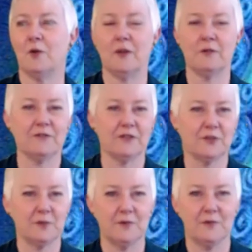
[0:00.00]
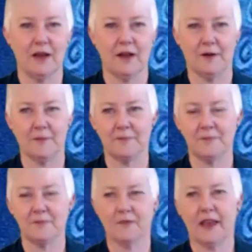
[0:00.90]
they were first
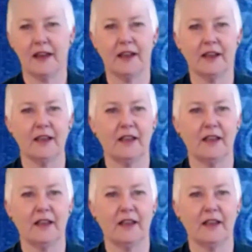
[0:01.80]
getting